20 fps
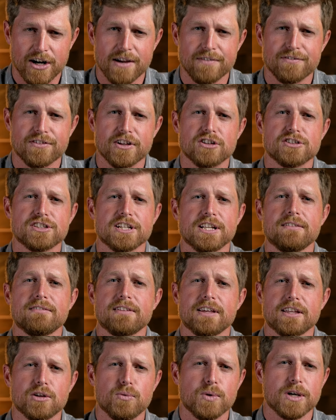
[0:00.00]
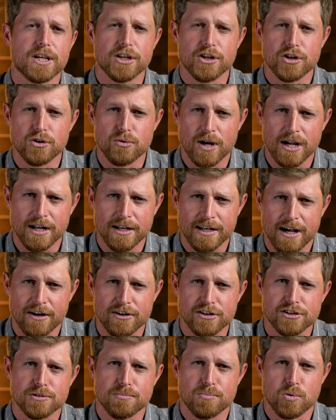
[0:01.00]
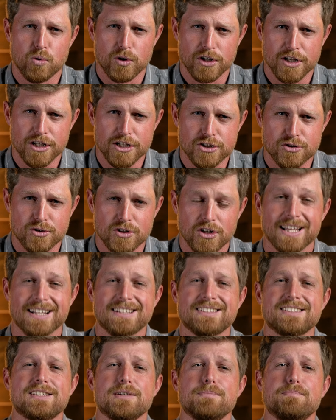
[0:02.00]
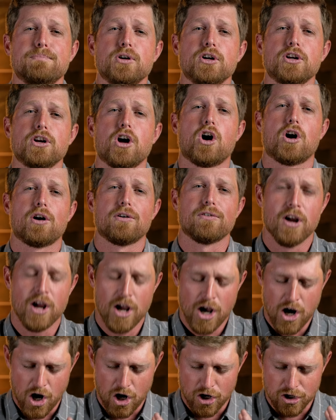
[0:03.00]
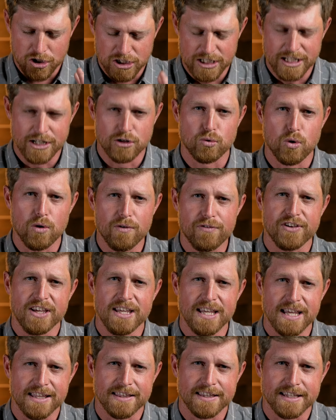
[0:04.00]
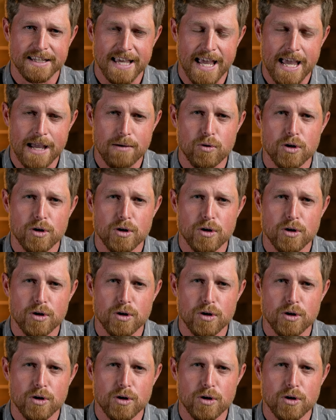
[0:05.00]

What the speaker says: If there's anything that we can do right now to support Israel, it's to put our literal feet in the game.